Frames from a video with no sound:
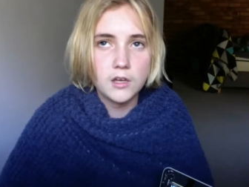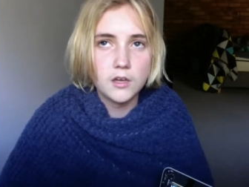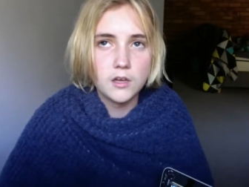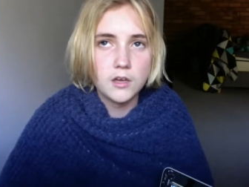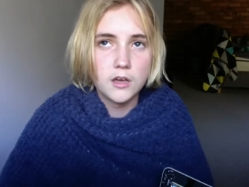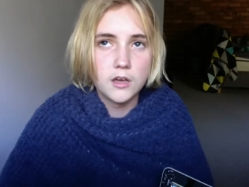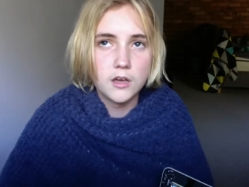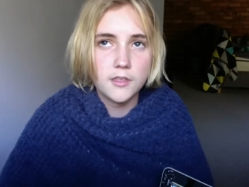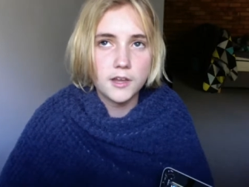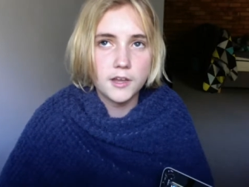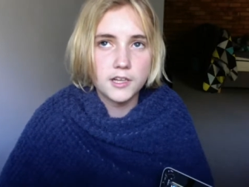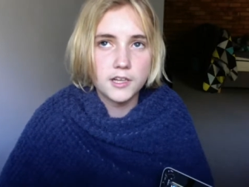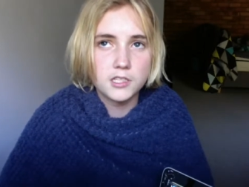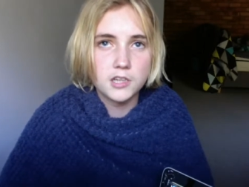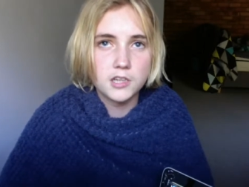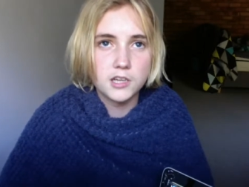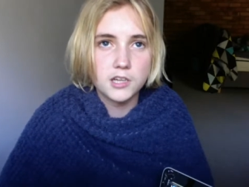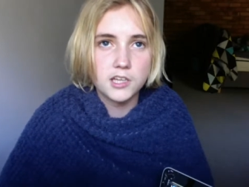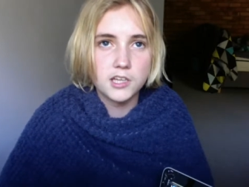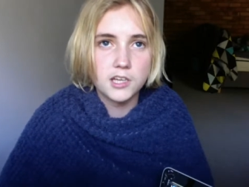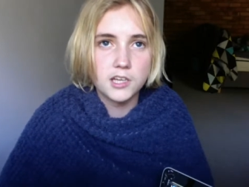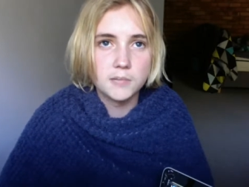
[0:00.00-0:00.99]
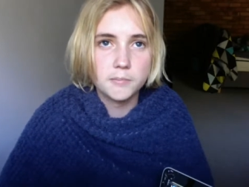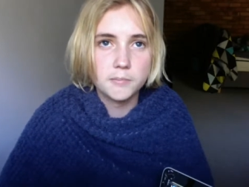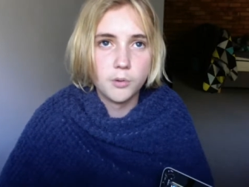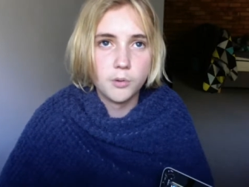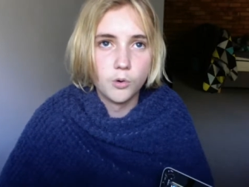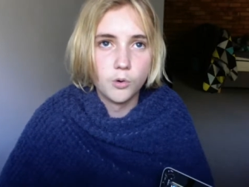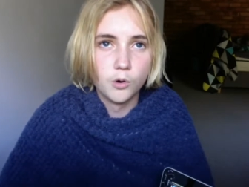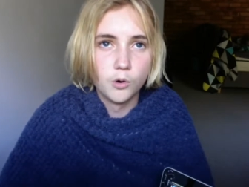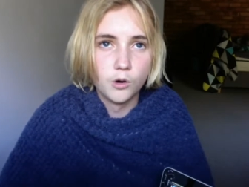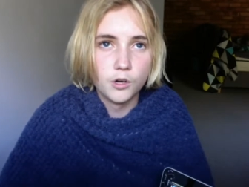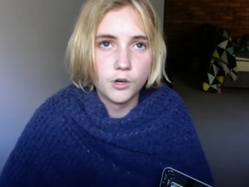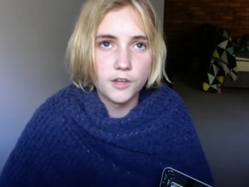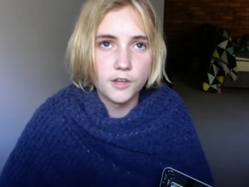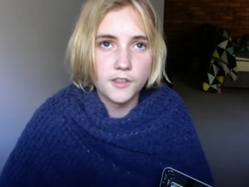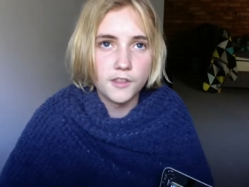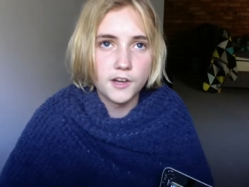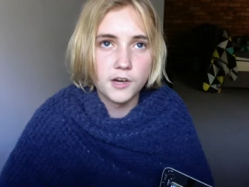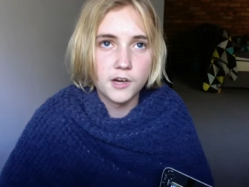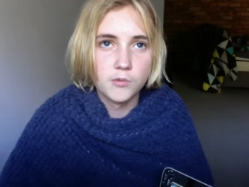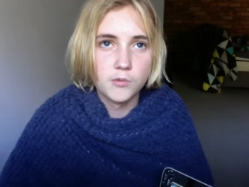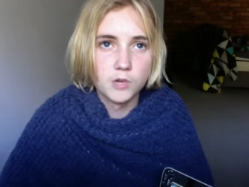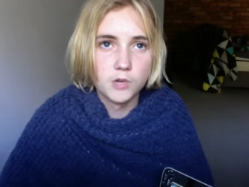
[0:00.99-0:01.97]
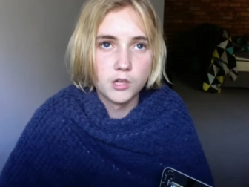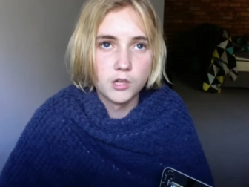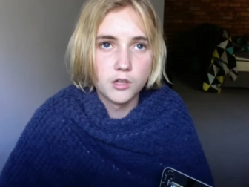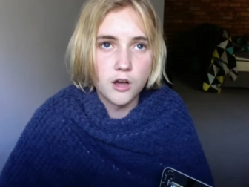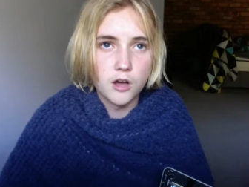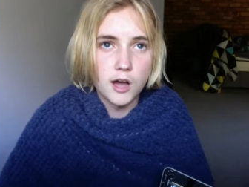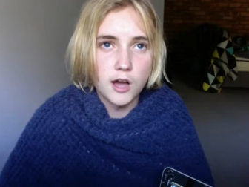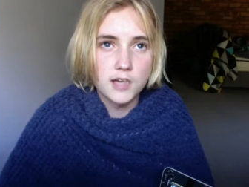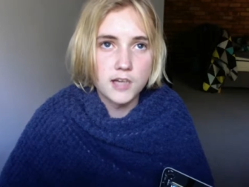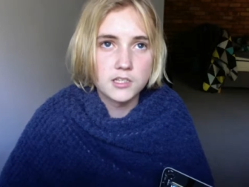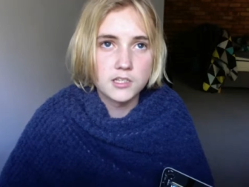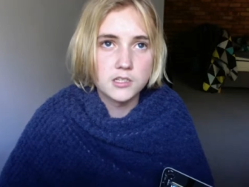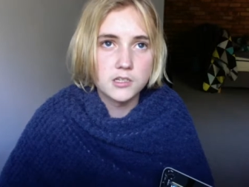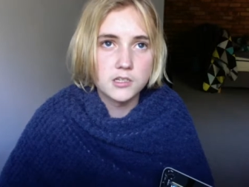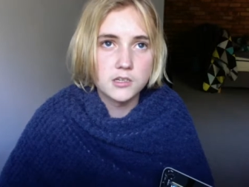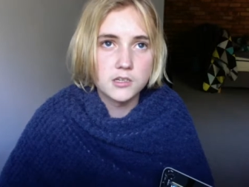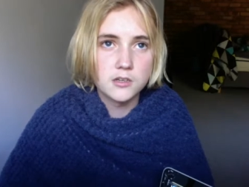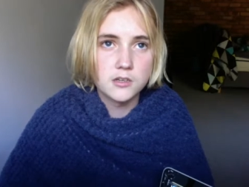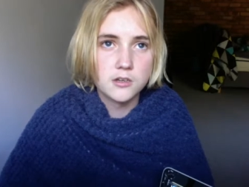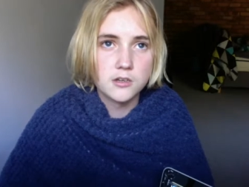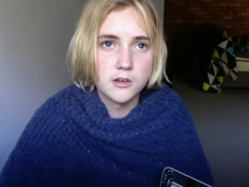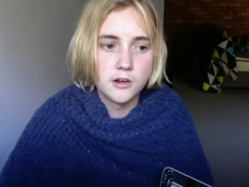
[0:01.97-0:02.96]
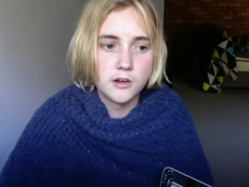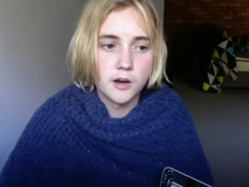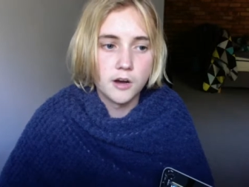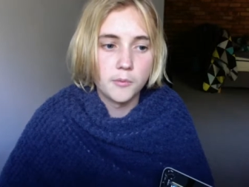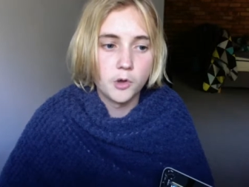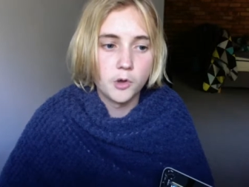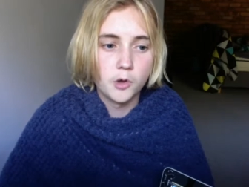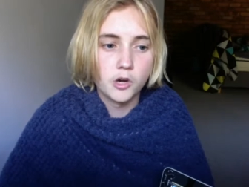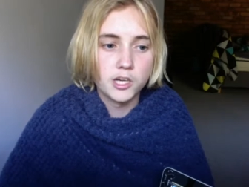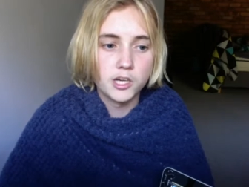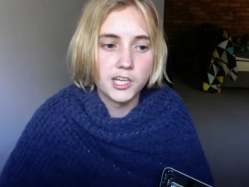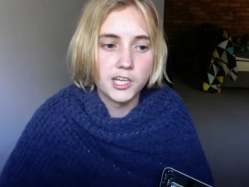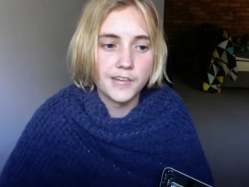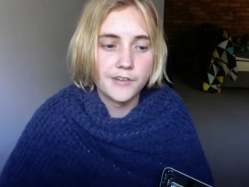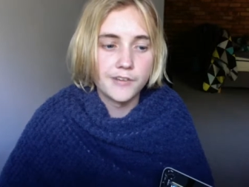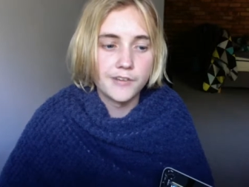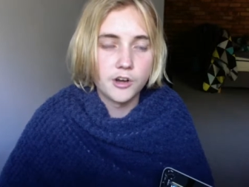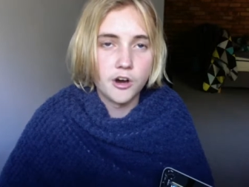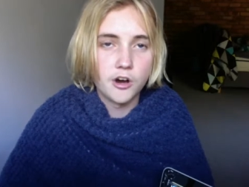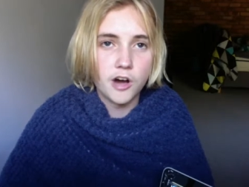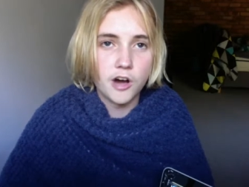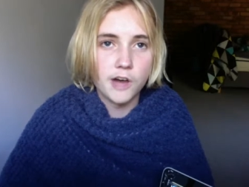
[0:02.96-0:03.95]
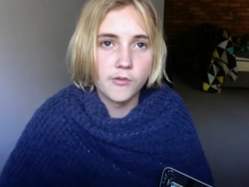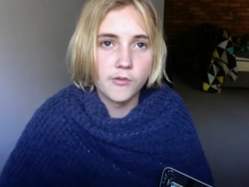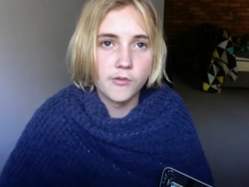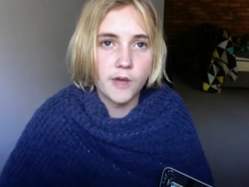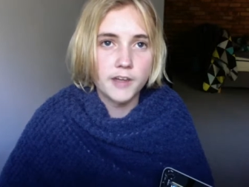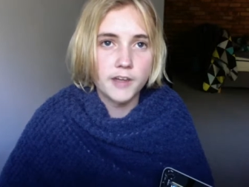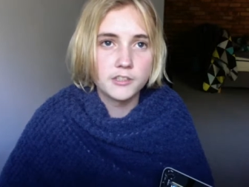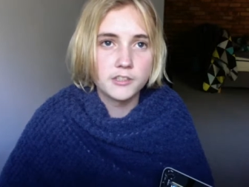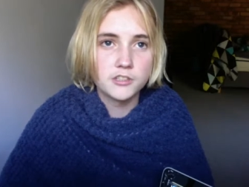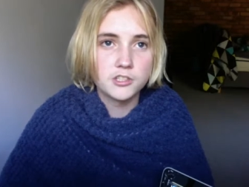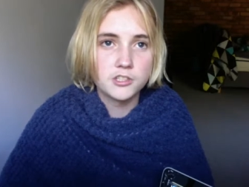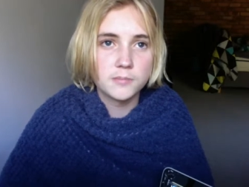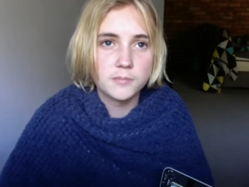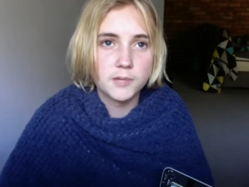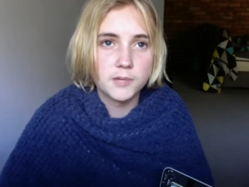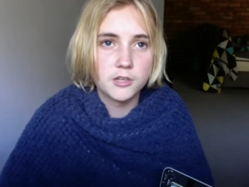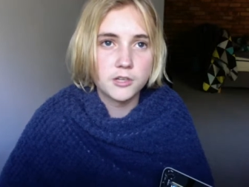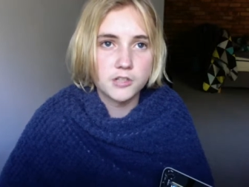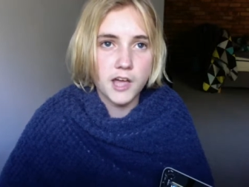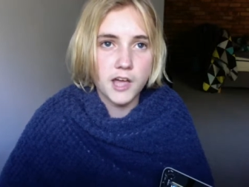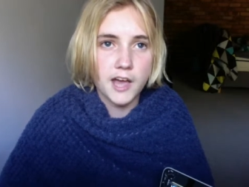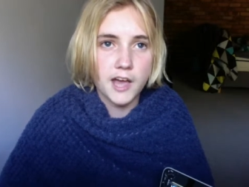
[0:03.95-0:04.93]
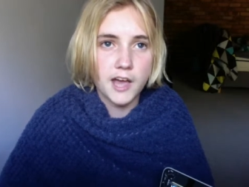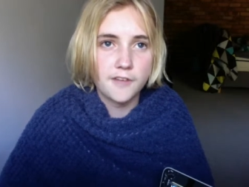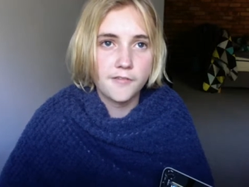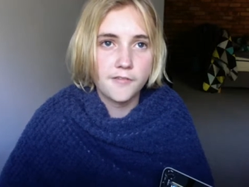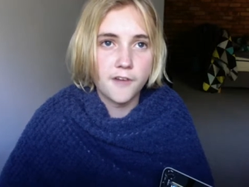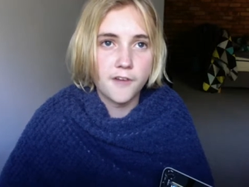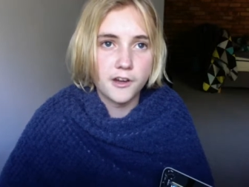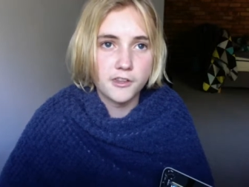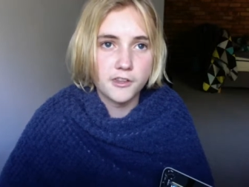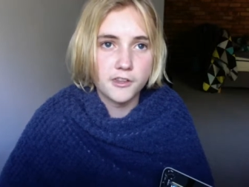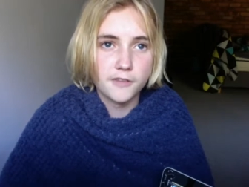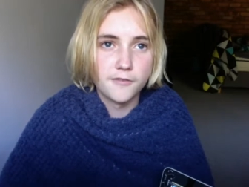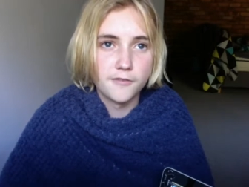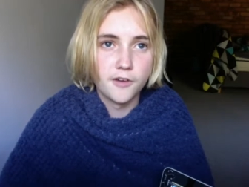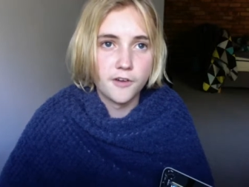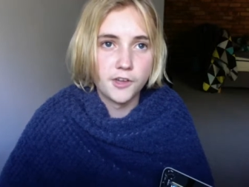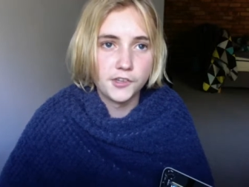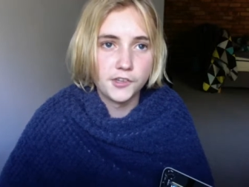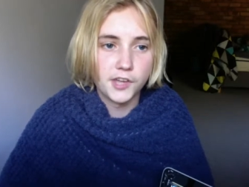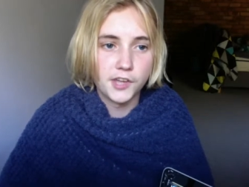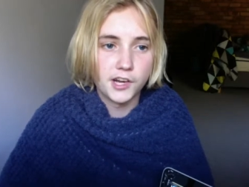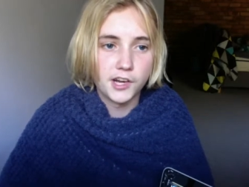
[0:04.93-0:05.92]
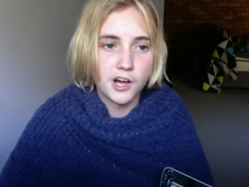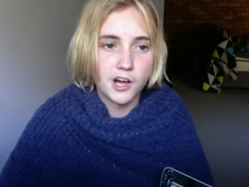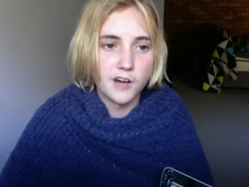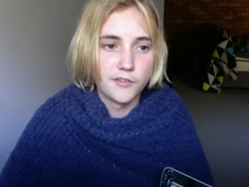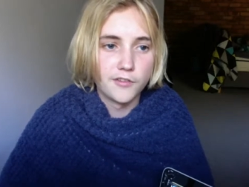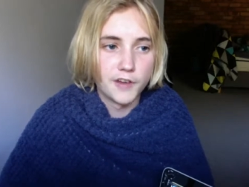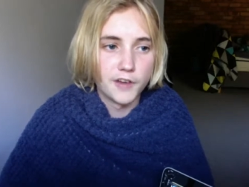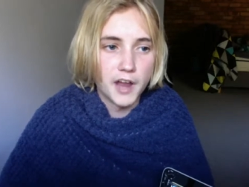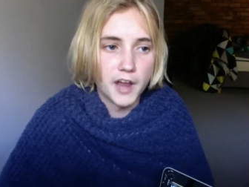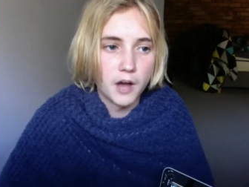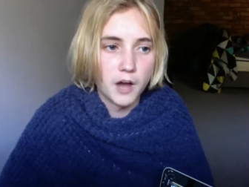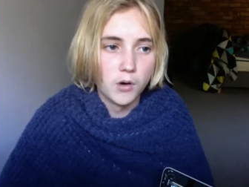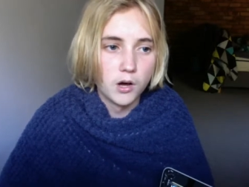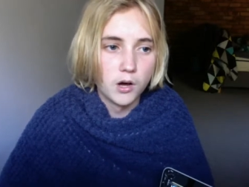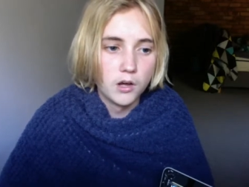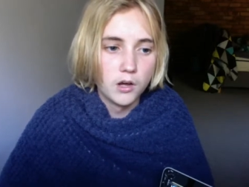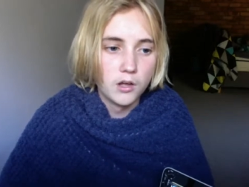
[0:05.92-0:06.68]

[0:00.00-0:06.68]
and then I started getting bored, and then I realized I'm not gonna give it a high rating just because I had fun in the first, like, half an hour.